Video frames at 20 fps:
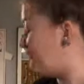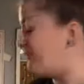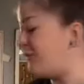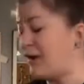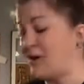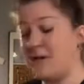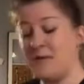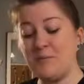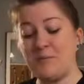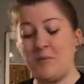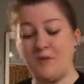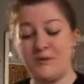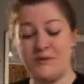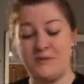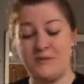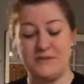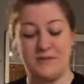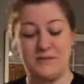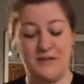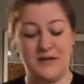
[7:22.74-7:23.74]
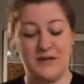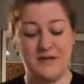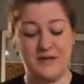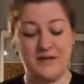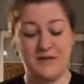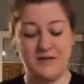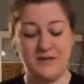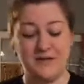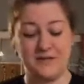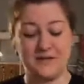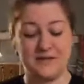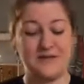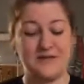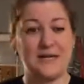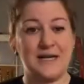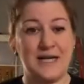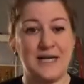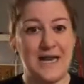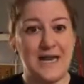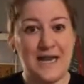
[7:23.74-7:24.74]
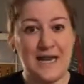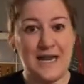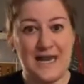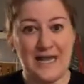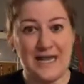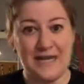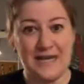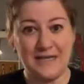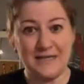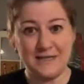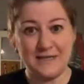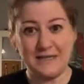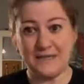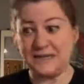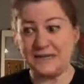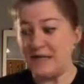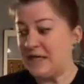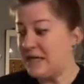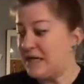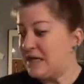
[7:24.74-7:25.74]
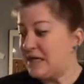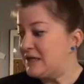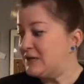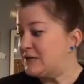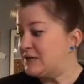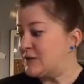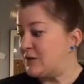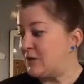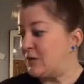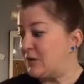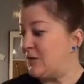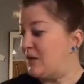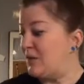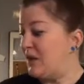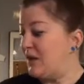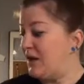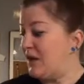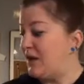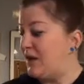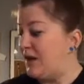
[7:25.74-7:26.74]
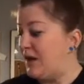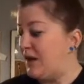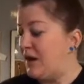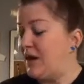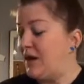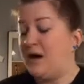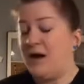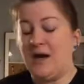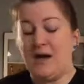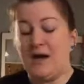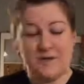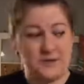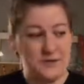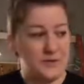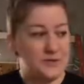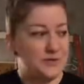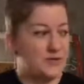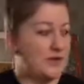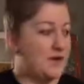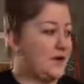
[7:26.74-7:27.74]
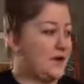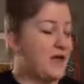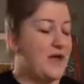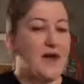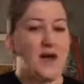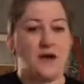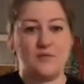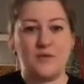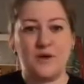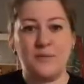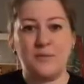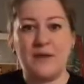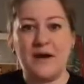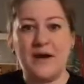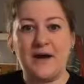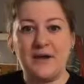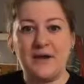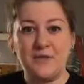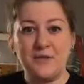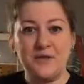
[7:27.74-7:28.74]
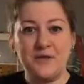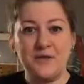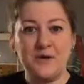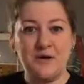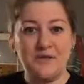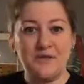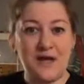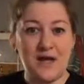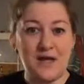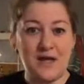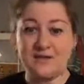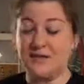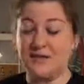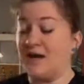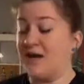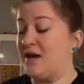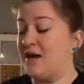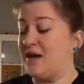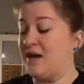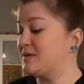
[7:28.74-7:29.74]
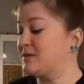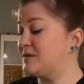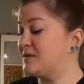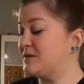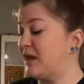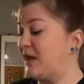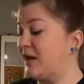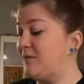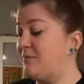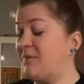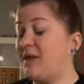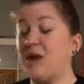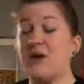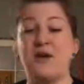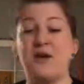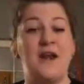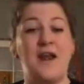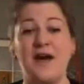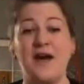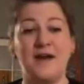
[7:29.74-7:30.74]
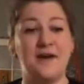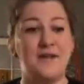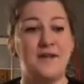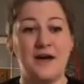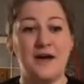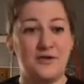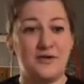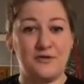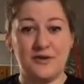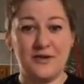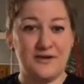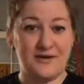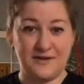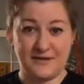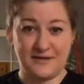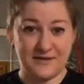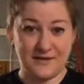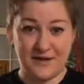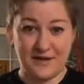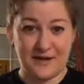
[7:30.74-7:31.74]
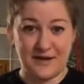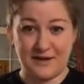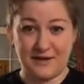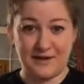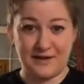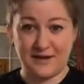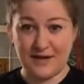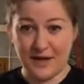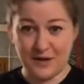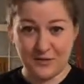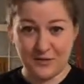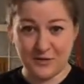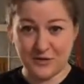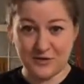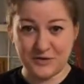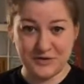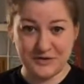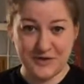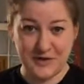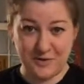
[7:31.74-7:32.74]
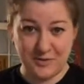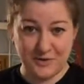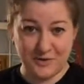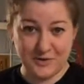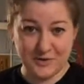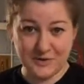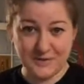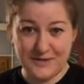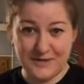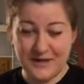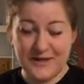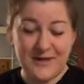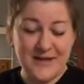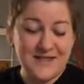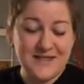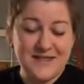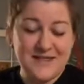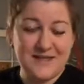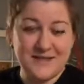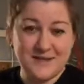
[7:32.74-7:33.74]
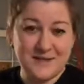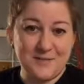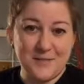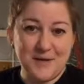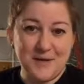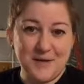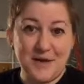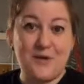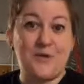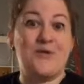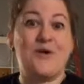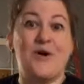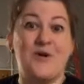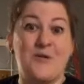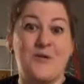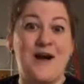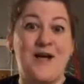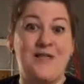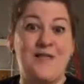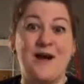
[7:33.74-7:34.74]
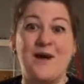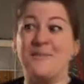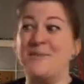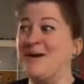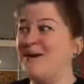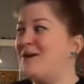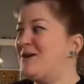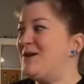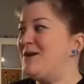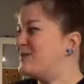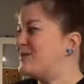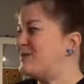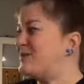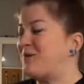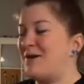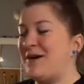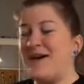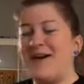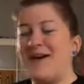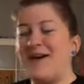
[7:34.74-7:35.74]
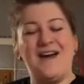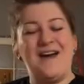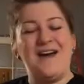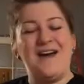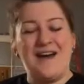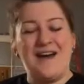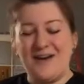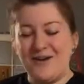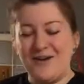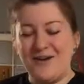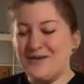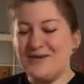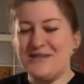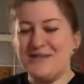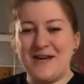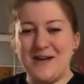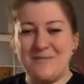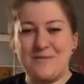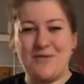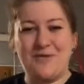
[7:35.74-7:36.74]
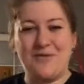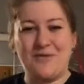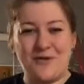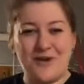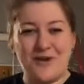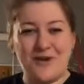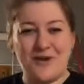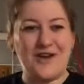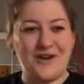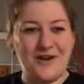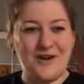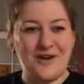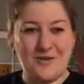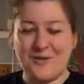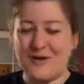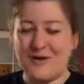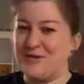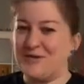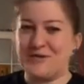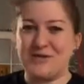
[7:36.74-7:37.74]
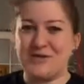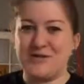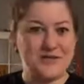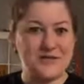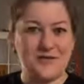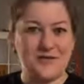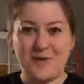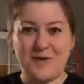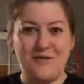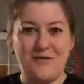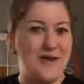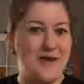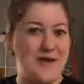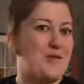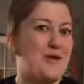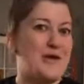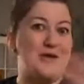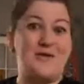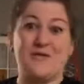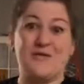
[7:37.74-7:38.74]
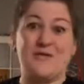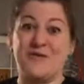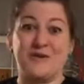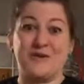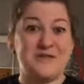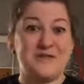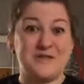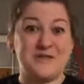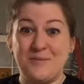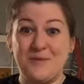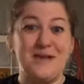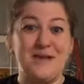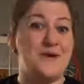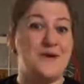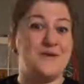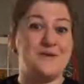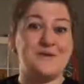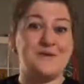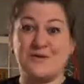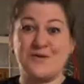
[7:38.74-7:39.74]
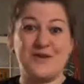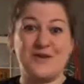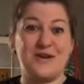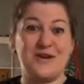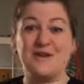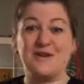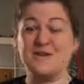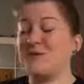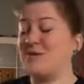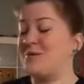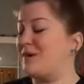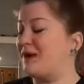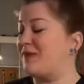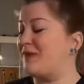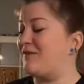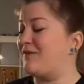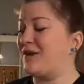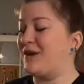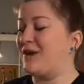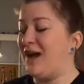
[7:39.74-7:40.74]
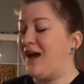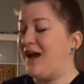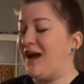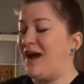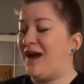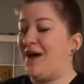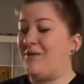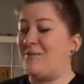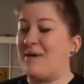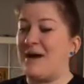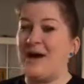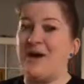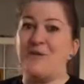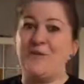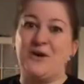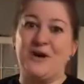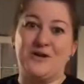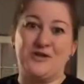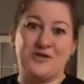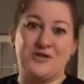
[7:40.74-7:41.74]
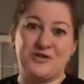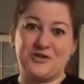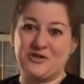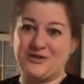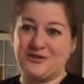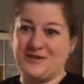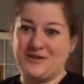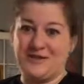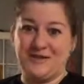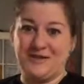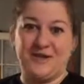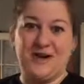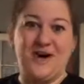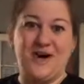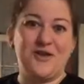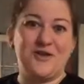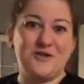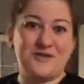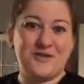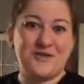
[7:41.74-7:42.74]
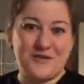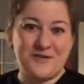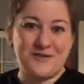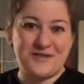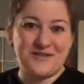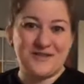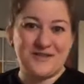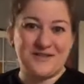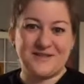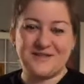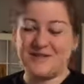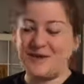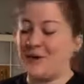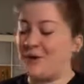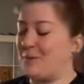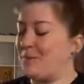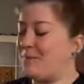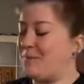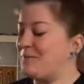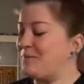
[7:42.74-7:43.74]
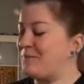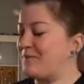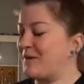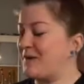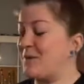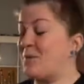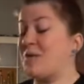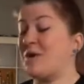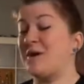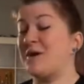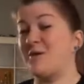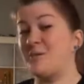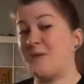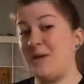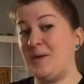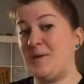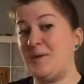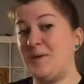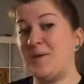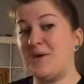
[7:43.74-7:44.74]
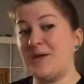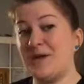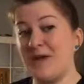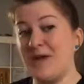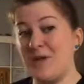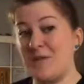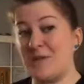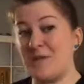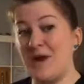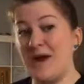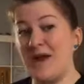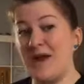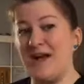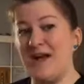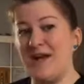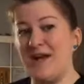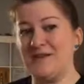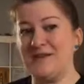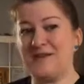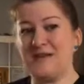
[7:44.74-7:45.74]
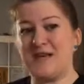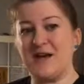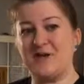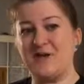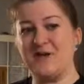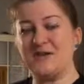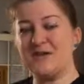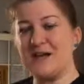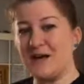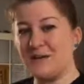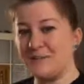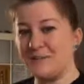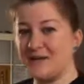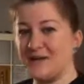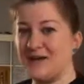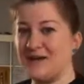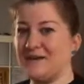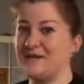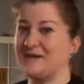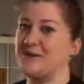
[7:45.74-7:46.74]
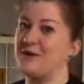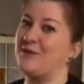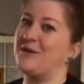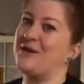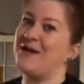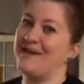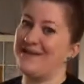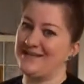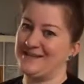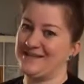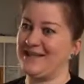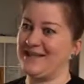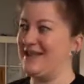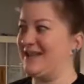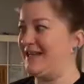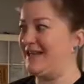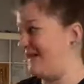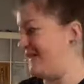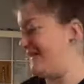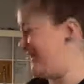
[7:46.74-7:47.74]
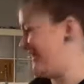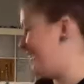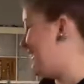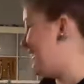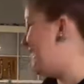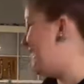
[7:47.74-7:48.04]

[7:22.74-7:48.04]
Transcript: Very important to me is cleanliness. So as you saw a cat run by, we do have cats in the house. They're not allowed on counters and tables. That doesn't mean they don't go on them. So every time before I cook, whether it's just for my family or for somebody else or for guests or whatever, I wash all surfaces. So we're going to be working right on this countertop today, so it is clean.